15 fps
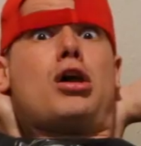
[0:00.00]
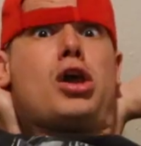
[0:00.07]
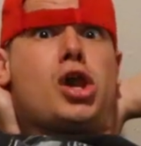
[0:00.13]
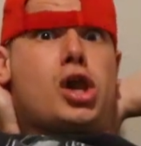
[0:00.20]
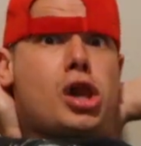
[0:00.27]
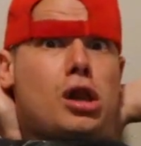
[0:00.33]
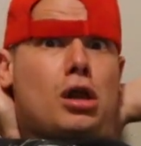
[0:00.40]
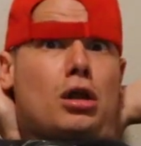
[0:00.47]
Did
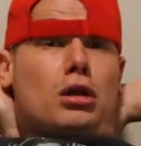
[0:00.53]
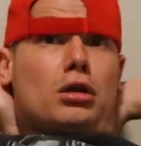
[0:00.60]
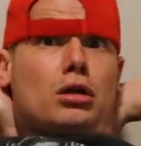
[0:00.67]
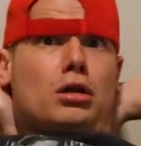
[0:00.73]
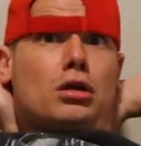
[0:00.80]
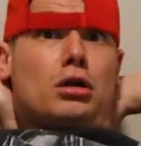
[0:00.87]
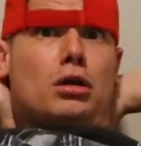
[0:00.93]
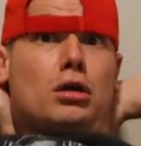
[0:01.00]
you just DM a
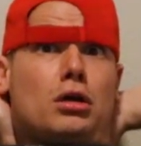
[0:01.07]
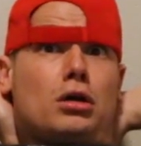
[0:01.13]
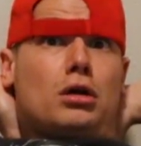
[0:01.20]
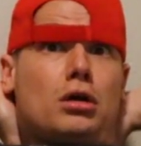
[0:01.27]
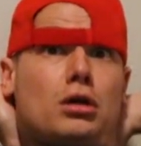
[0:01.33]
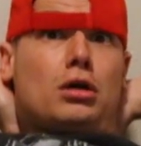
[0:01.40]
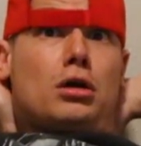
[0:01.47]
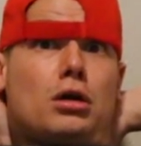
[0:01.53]
random
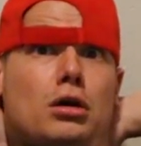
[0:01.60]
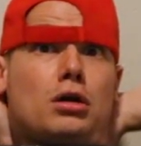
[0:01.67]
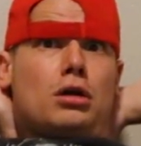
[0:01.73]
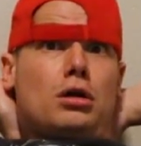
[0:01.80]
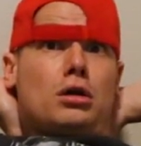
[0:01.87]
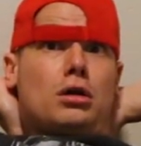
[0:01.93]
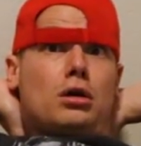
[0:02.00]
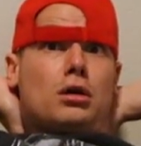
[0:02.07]
girl?
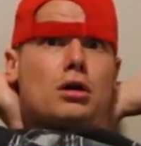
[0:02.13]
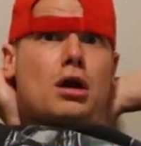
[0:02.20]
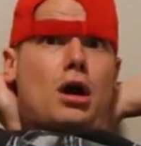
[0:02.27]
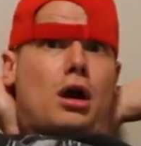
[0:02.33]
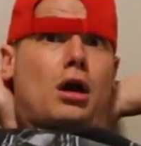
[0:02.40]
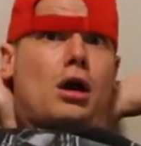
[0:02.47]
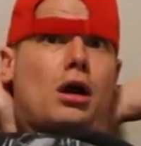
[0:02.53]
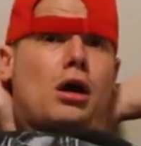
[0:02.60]
Or was that
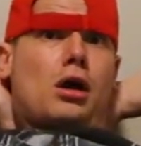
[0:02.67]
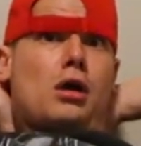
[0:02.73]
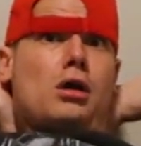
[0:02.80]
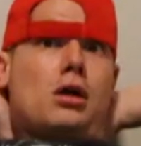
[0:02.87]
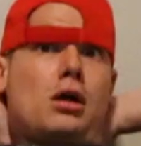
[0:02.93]
like someone you